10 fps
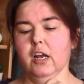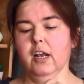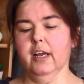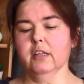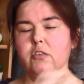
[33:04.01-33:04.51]
I
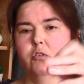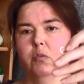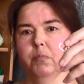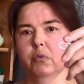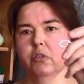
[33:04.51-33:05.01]
like
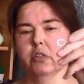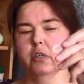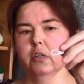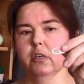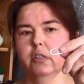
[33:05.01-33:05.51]
to put
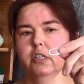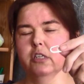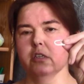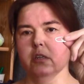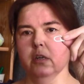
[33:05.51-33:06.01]

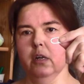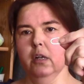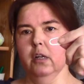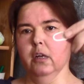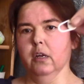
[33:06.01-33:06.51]
these
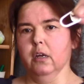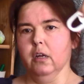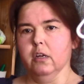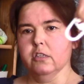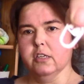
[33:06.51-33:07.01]

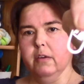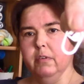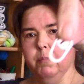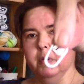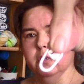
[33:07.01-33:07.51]

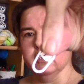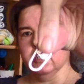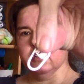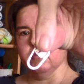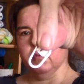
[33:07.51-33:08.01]
safety pin
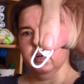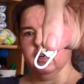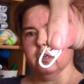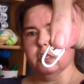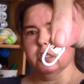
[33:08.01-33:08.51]
stitch
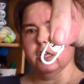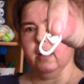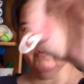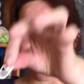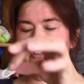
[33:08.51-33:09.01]
markers
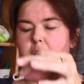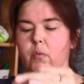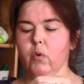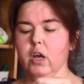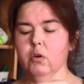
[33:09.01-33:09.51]
every
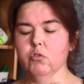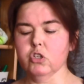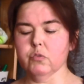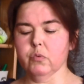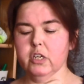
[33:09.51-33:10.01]
10
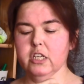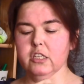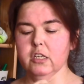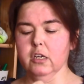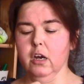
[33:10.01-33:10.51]
rows for
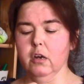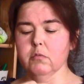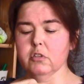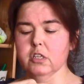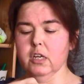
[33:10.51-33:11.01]
easy
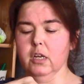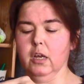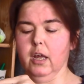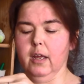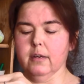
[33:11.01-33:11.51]

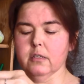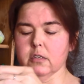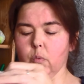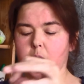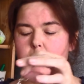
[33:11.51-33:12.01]
counting,
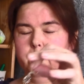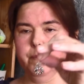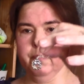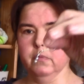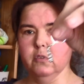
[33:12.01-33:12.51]
and well,
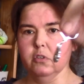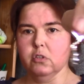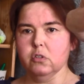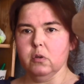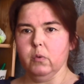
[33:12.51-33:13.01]

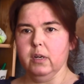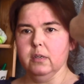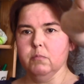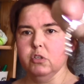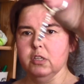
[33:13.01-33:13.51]
just the
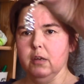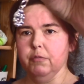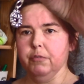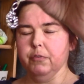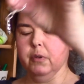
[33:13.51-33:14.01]
random
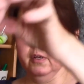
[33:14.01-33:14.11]
stuff.